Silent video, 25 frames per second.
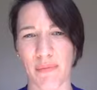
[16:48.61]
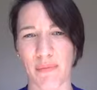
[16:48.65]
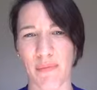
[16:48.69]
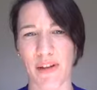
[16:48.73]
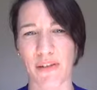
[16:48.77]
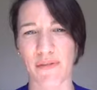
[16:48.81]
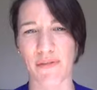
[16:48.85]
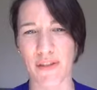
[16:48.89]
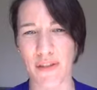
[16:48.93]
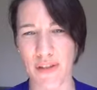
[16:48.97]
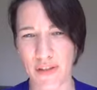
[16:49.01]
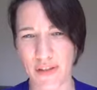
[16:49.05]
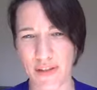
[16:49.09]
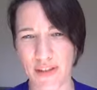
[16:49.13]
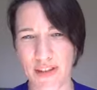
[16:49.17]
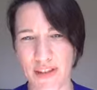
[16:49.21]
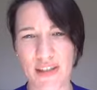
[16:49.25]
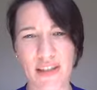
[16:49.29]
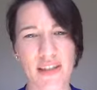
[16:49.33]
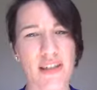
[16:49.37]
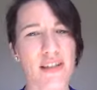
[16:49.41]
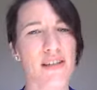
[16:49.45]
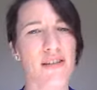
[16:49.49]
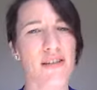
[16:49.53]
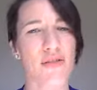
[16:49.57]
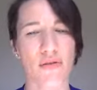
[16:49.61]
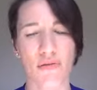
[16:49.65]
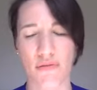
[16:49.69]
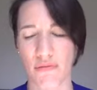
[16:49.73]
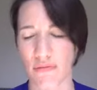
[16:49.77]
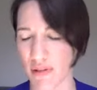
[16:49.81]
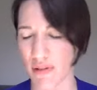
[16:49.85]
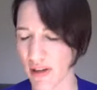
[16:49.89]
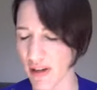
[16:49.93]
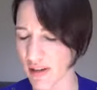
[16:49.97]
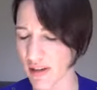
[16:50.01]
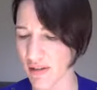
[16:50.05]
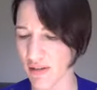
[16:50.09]
efficiency to
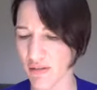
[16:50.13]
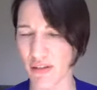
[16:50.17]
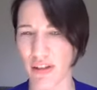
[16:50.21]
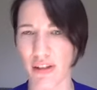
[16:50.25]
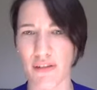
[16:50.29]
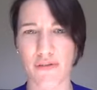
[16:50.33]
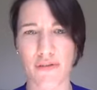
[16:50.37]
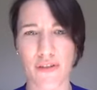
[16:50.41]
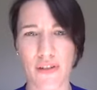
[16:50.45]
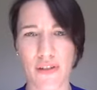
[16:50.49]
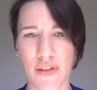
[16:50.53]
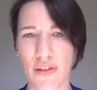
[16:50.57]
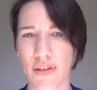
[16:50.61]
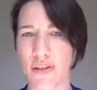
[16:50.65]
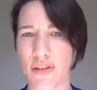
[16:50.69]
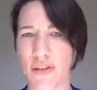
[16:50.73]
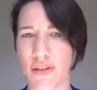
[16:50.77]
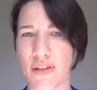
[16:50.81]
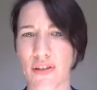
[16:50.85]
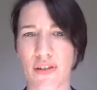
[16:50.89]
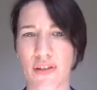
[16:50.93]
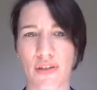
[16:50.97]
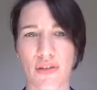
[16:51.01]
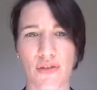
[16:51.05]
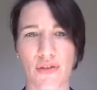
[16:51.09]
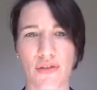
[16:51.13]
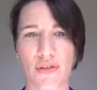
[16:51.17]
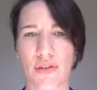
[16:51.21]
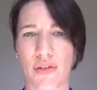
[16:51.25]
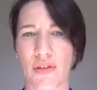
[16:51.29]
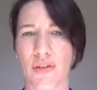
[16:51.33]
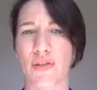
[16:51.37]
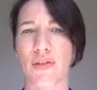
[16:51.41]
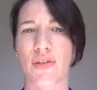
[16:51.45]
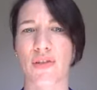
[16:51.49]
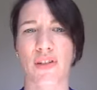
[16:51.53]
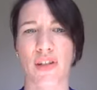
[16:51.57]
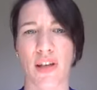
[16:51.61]
write, or efficiency to
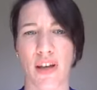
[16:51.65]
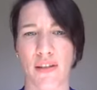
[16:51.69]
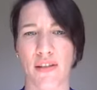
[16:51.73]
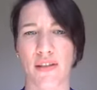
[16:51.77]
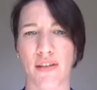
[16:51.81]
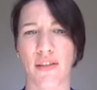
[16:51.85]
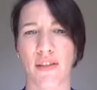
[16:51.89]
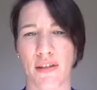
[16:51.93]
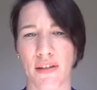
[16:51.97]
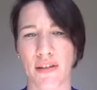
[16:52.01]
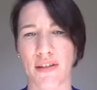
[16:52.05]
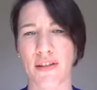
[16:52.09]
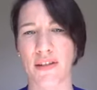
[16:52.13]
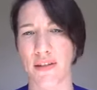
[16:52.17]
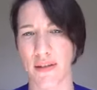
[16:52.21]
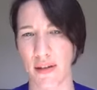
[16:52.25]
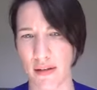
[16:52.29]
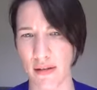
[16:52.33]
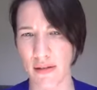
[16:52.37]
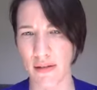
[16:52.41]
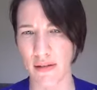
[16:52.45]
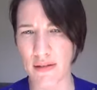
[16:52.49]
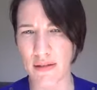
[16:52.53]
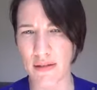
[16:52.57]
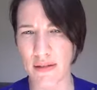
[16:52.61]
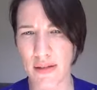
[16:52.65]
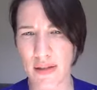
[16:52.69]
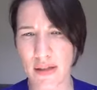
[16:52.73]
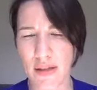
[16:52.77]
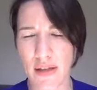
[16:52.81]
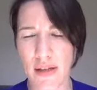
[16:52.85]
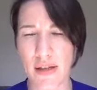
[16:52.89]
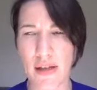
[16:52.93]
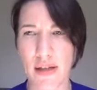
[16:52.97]
just get things done.